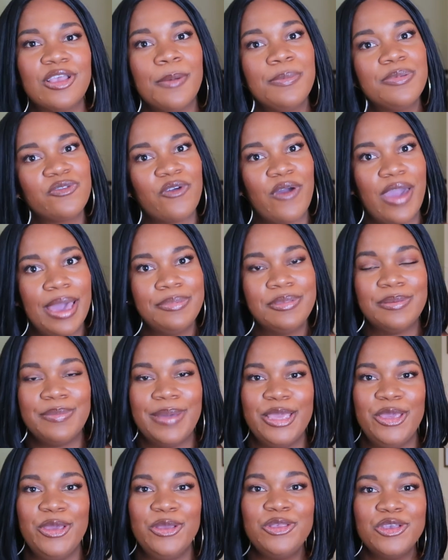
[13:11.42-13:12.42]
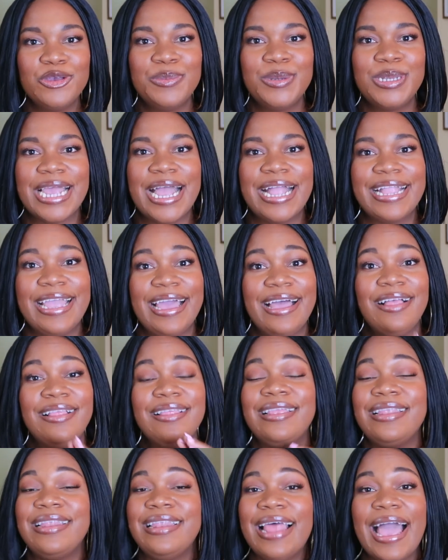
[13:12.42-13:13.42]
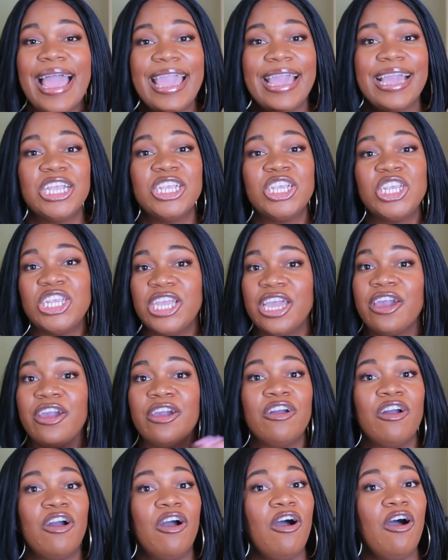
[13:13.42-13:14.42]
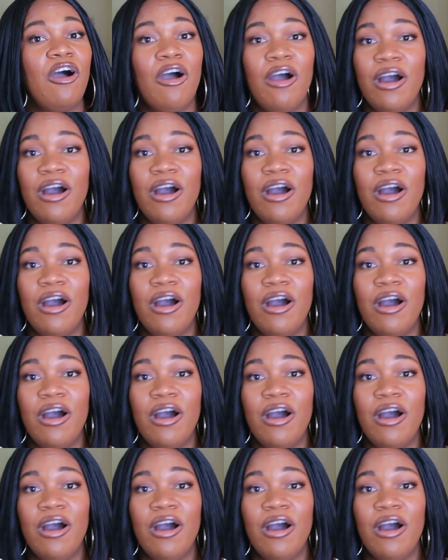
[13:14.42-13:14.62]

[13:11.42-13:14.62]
subscribe to my YouTube channel, like, share,